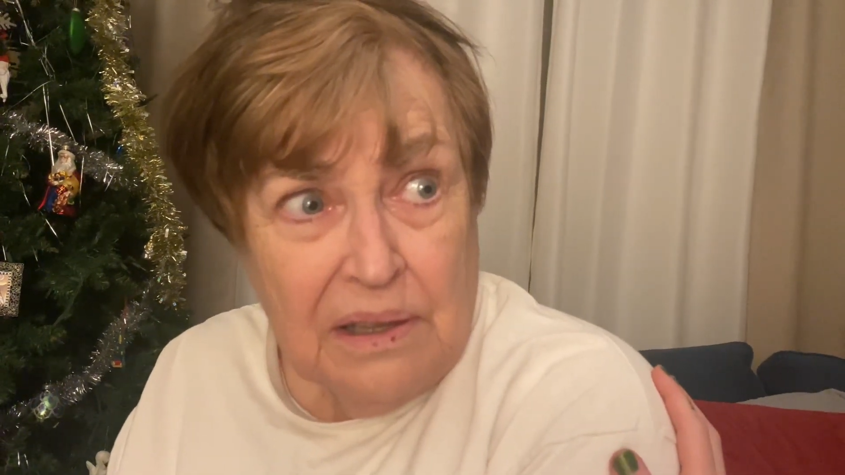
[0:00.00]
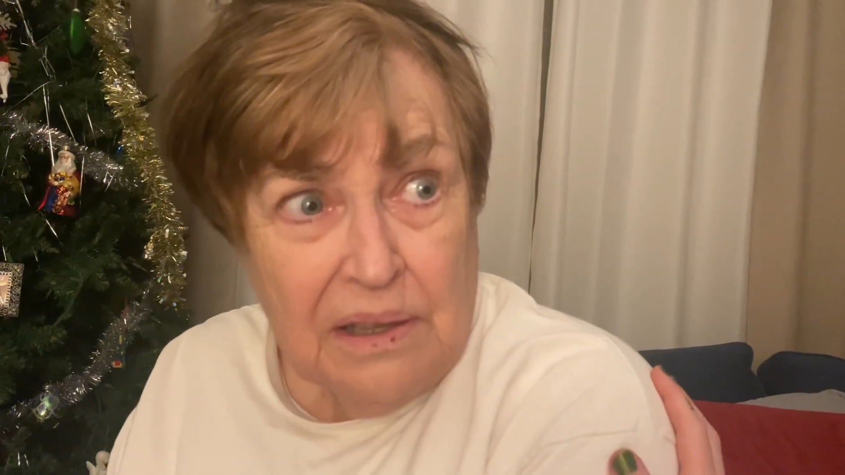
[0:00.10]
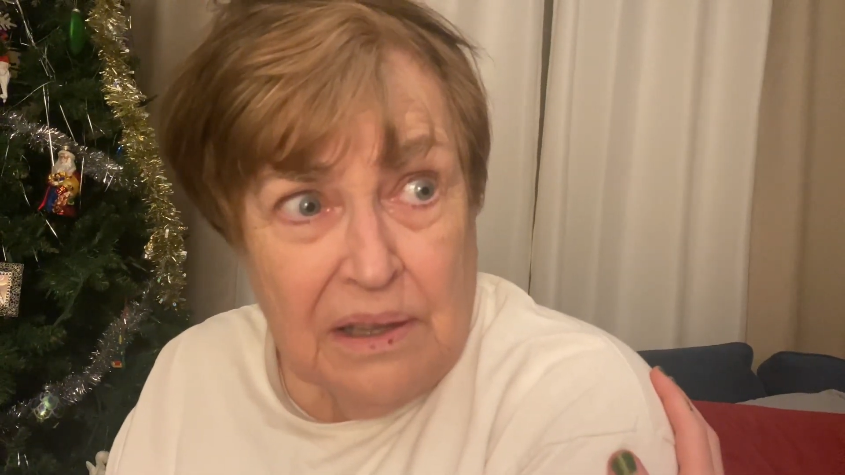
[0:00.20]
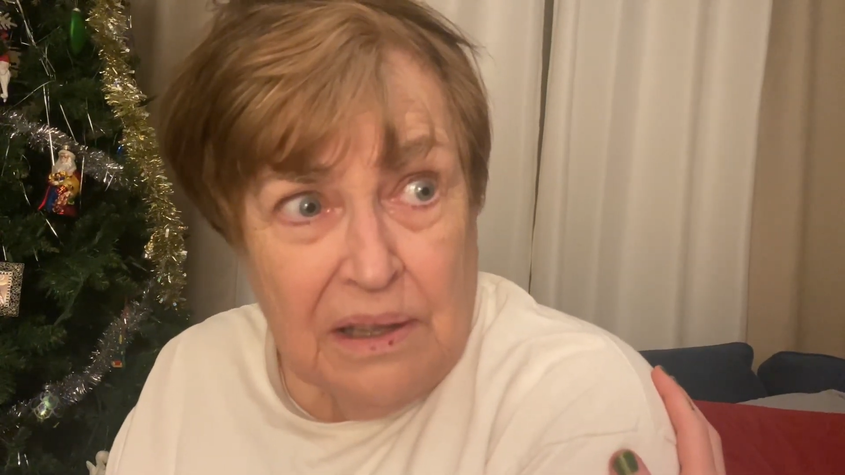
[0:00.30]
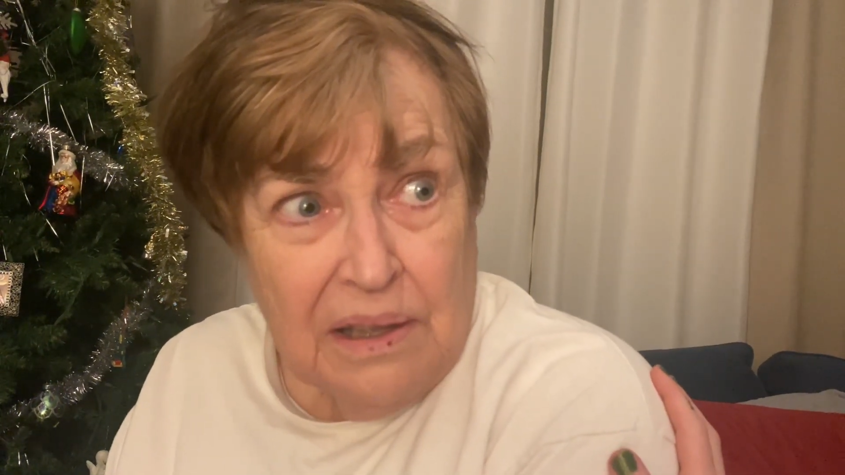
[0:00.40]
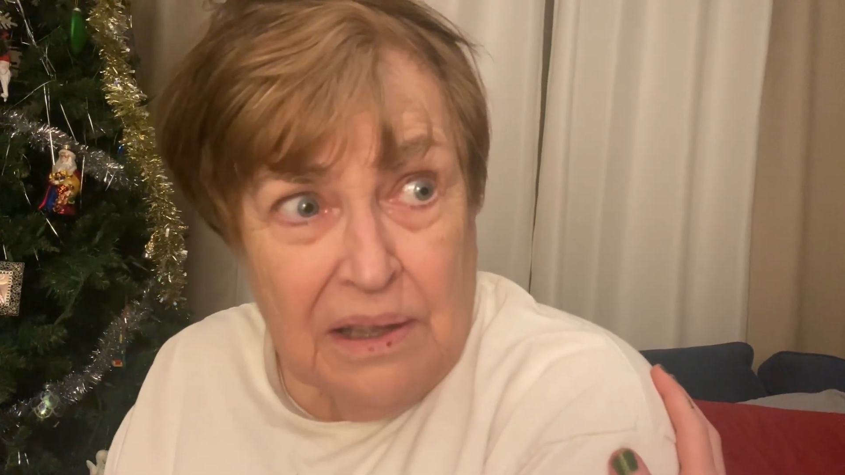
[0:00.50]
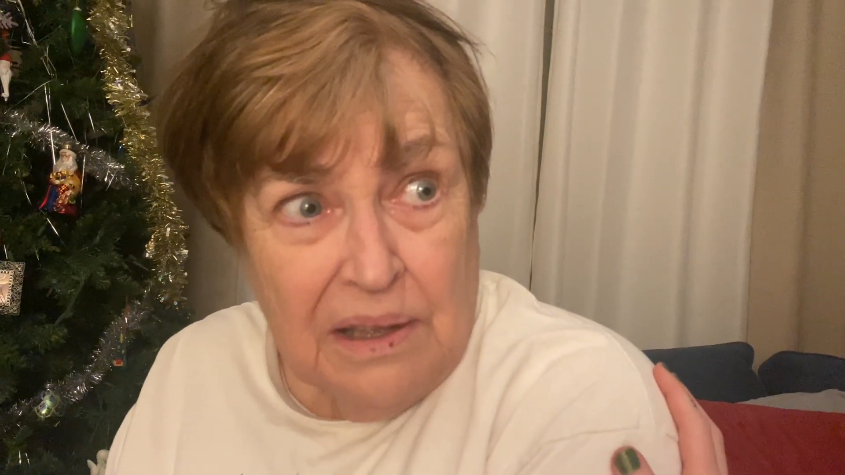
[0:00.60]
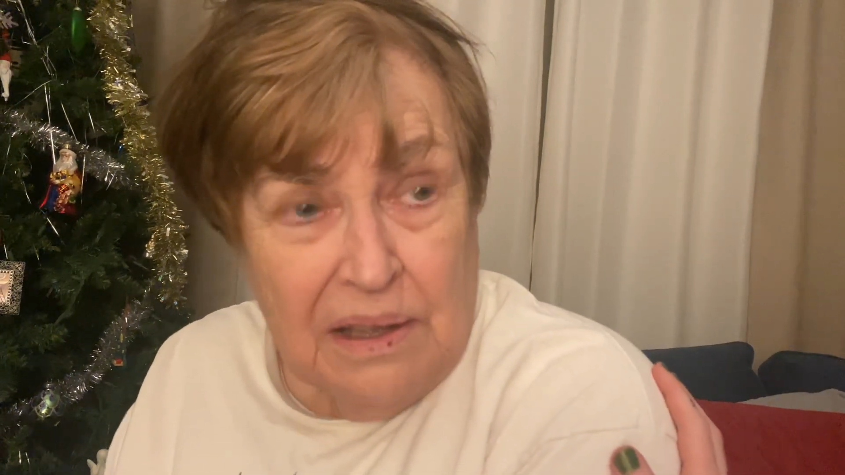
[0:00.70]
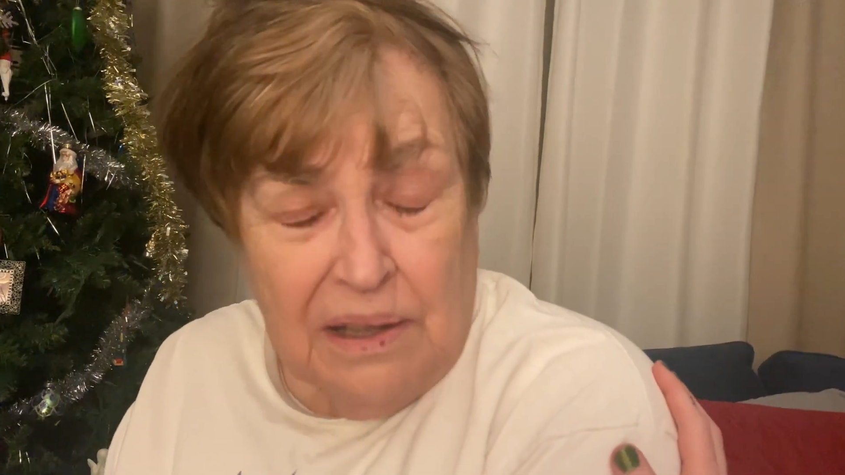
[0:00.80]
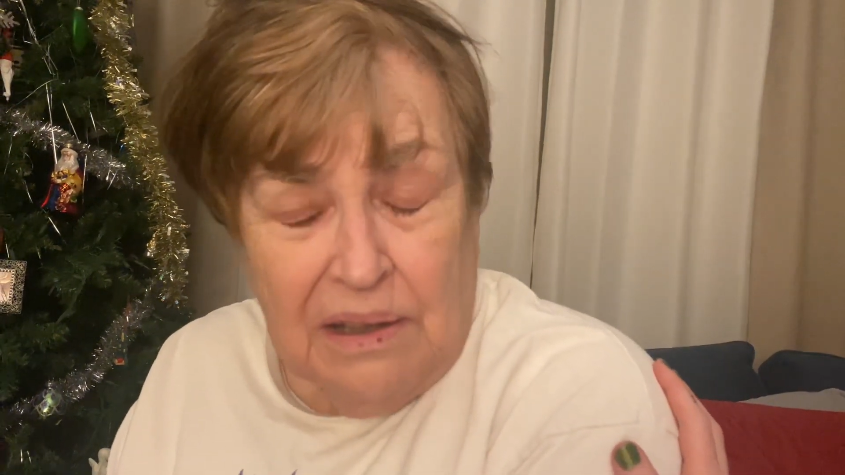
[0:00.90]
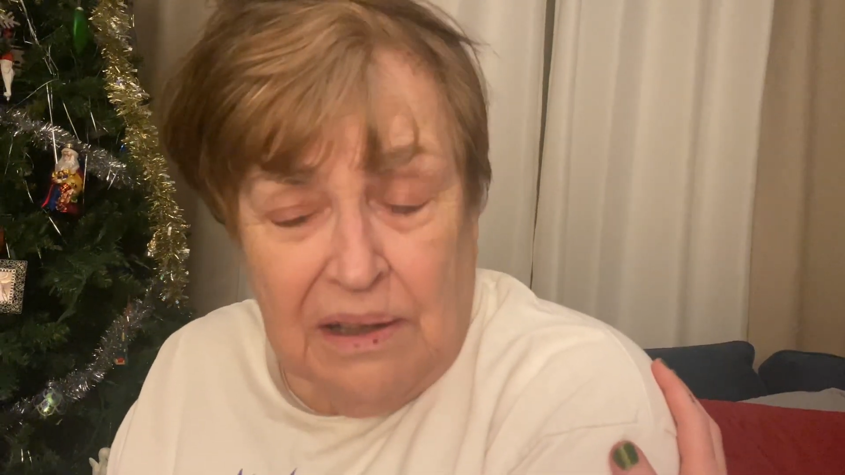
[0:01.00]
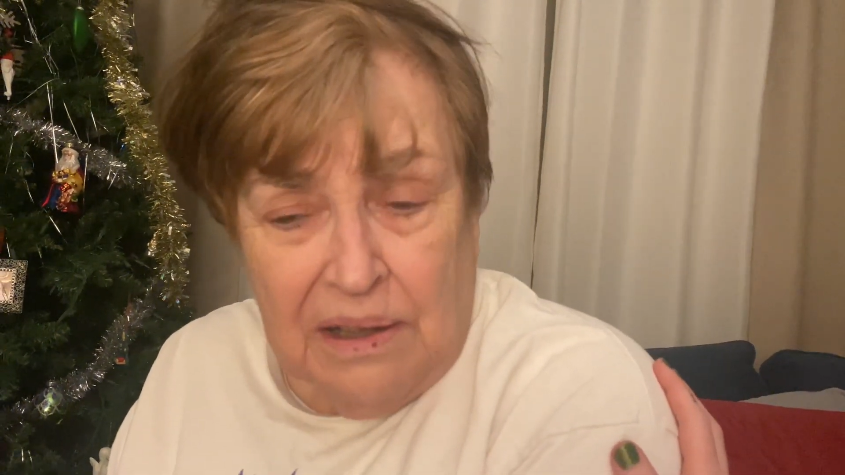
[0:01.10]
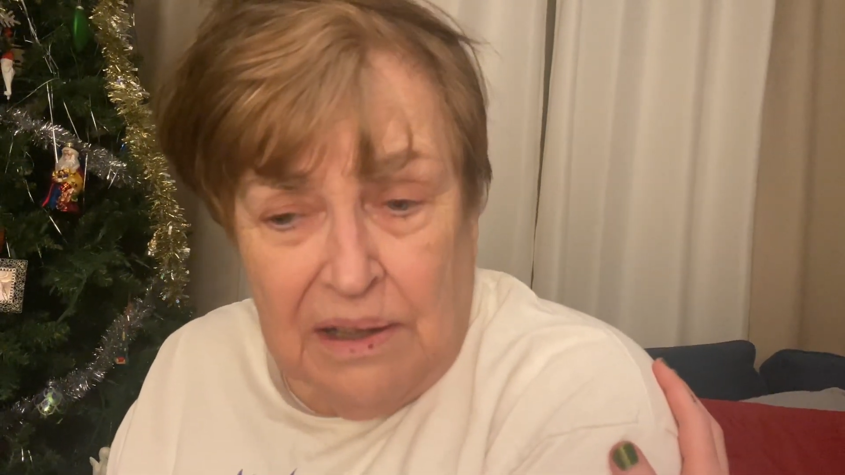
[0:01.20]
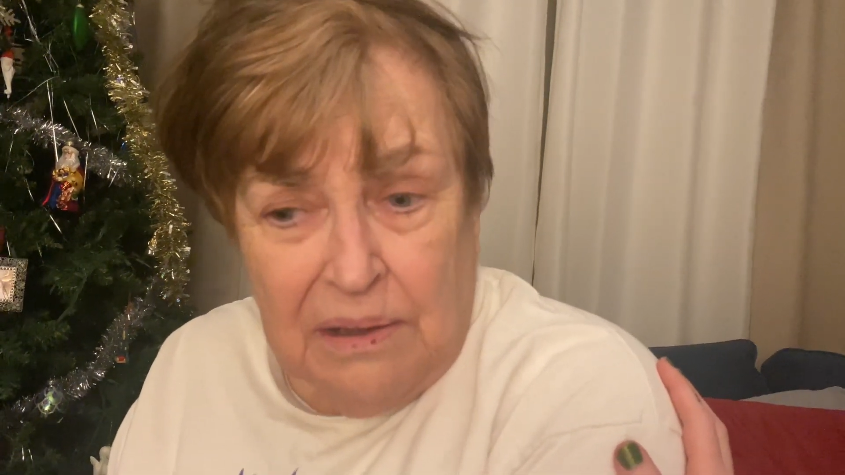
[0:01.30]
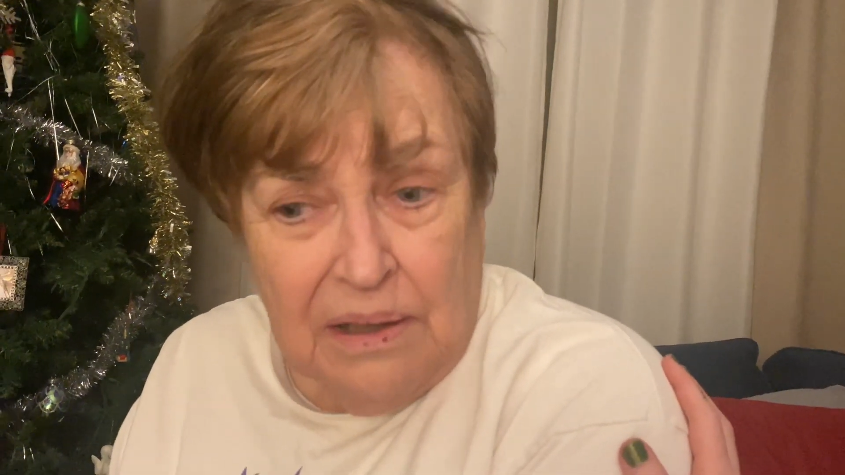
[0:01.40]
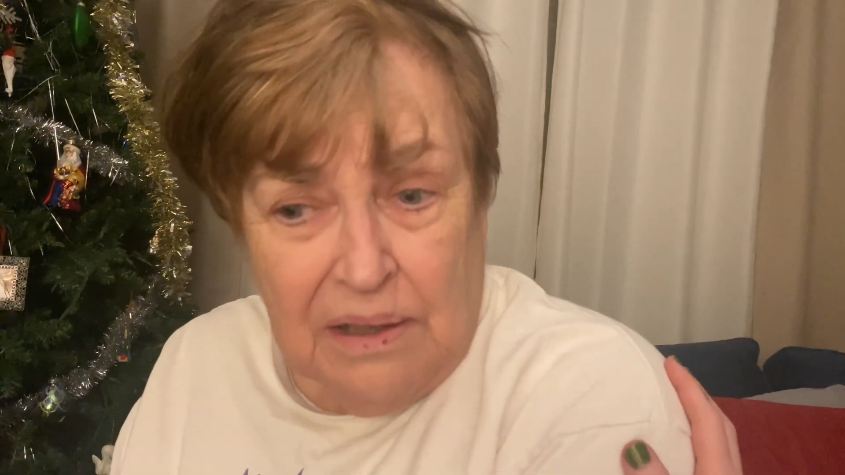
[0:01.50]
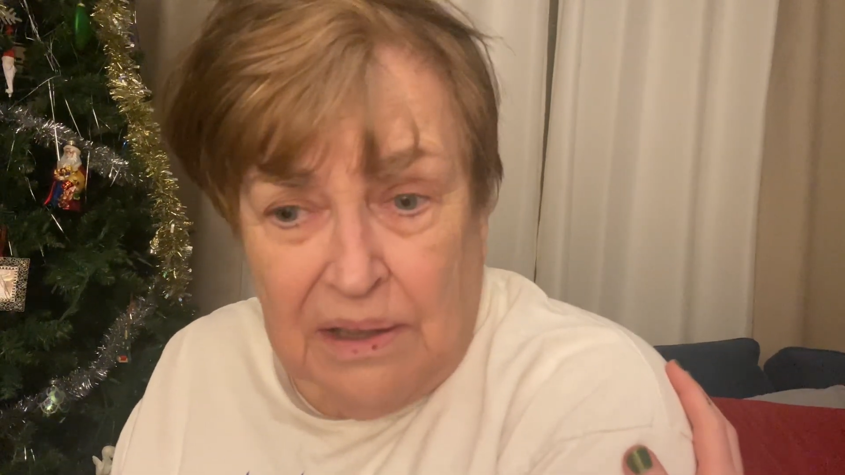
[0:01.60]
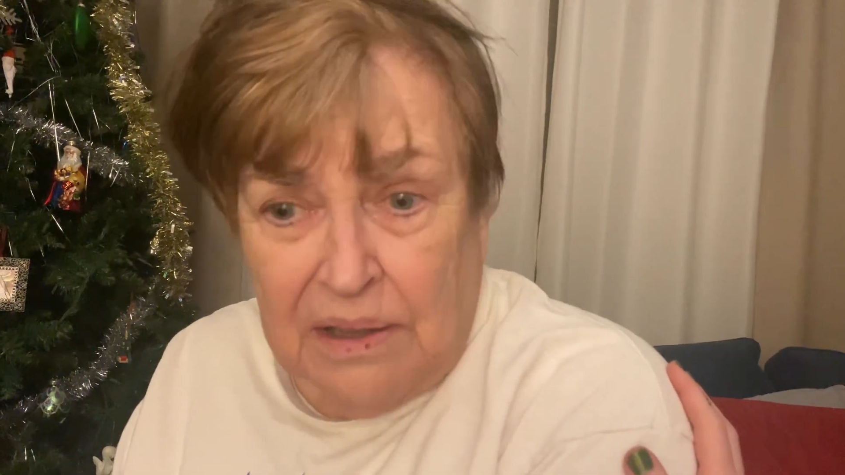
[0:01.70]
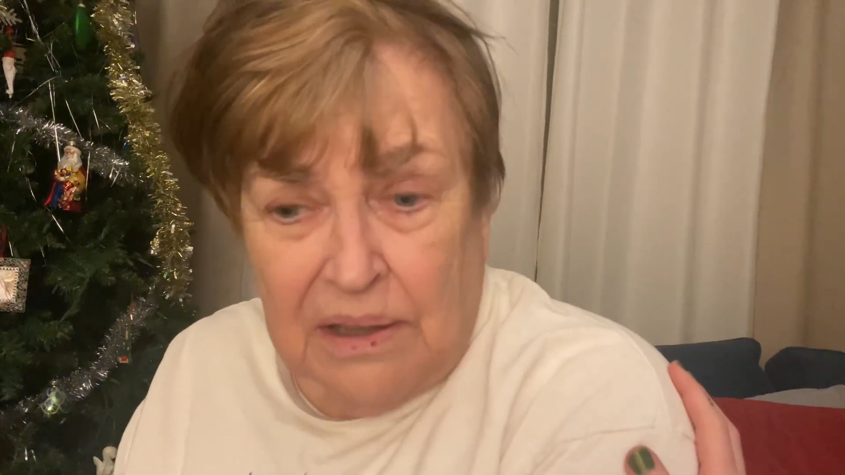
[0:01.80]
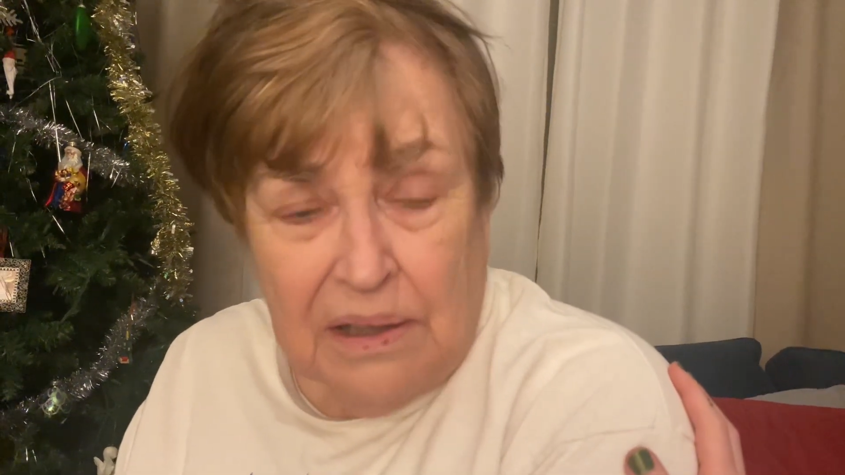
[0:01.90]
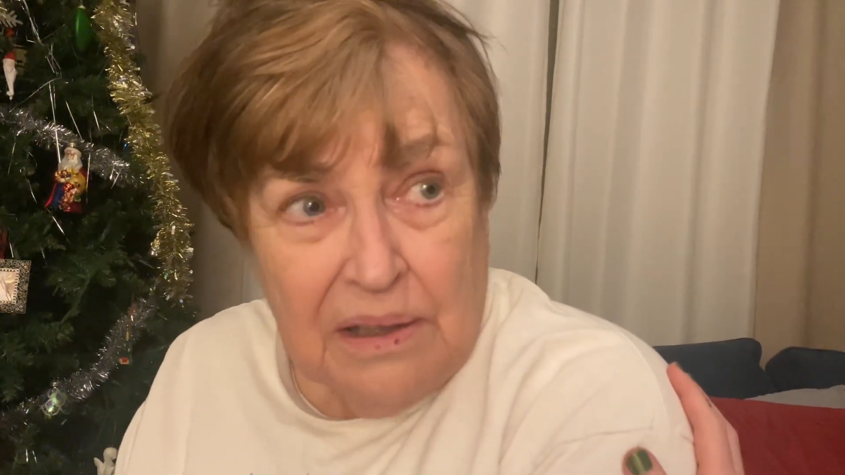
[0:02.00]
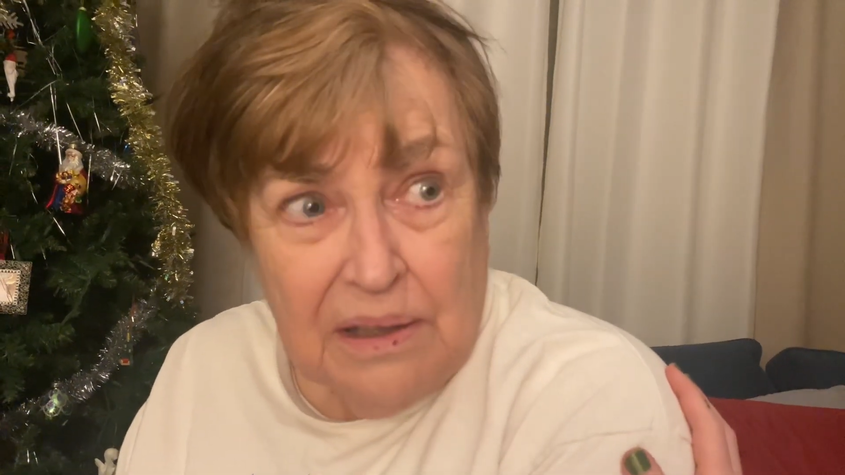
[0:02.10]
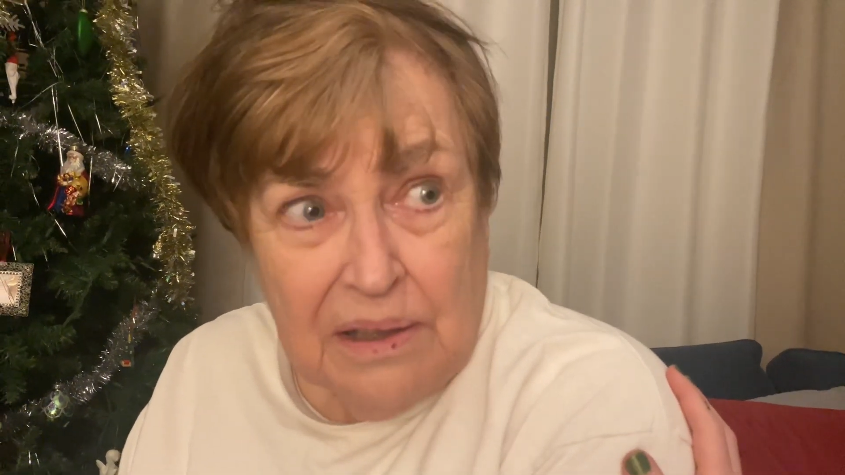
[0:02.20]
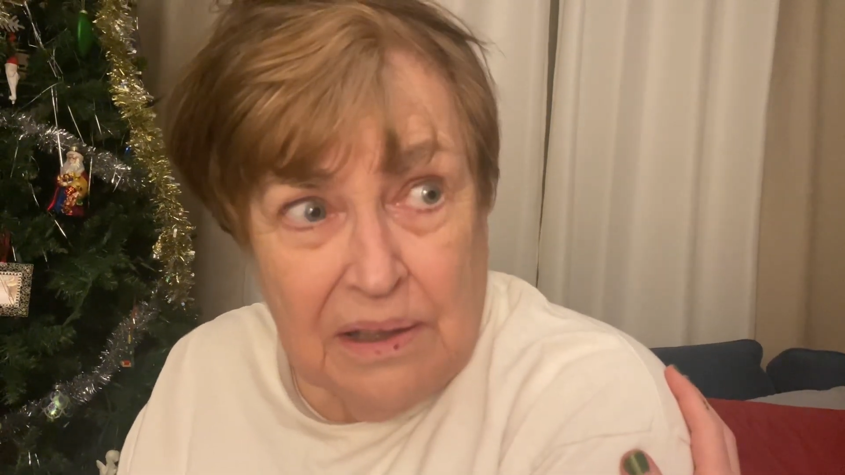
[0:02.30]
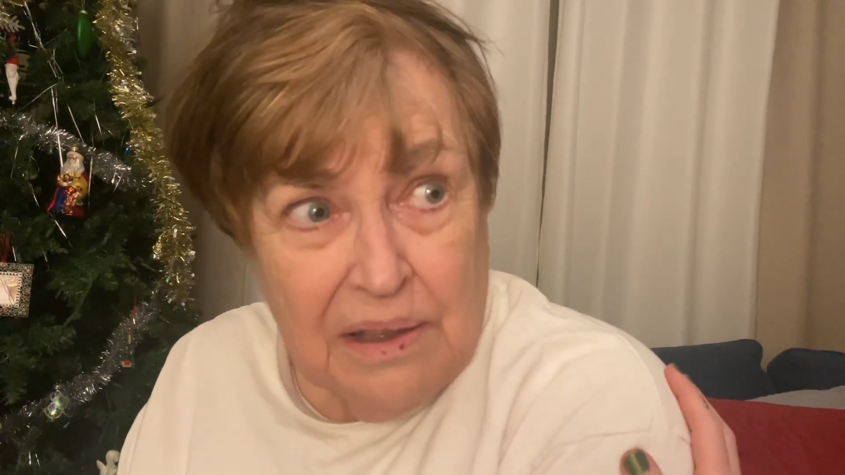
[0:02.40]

Yeah, but, but they're with you.